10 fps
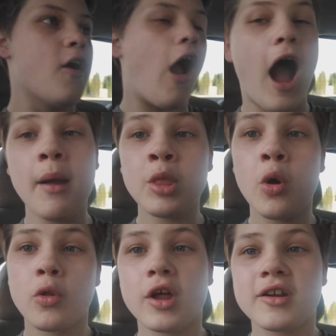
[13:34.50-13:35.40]
I'm the
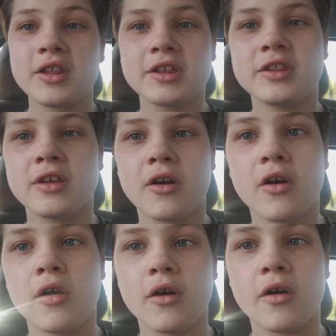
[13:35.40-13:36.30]
literally I've the
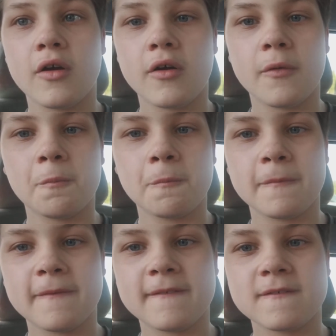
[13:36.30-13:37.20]
borrowing mom's
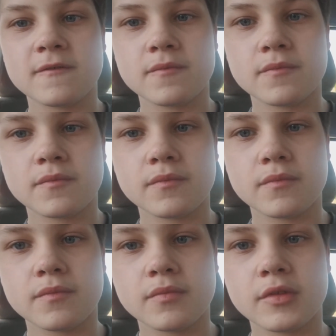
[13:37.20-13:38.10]
and she's been getting mad at
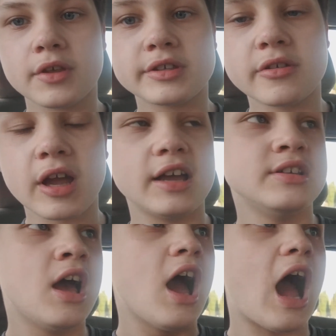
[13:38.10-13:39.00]
me. So guys,
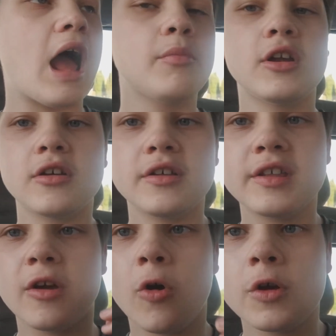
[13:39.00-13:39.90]
I'm literally
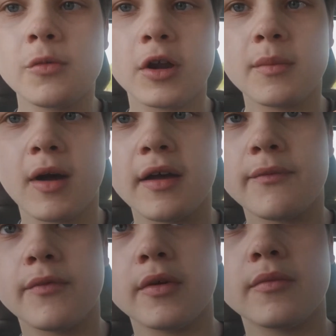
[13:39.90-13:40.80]
the only one Are in we my.
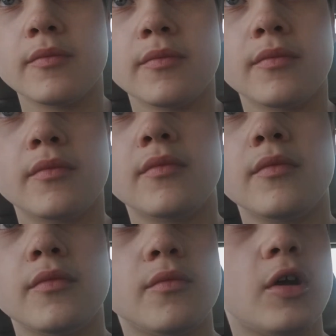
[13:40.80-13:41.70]
Going to Chinese.
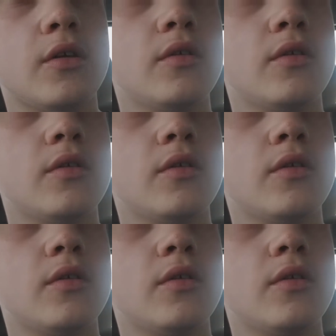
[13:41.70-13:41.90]
What?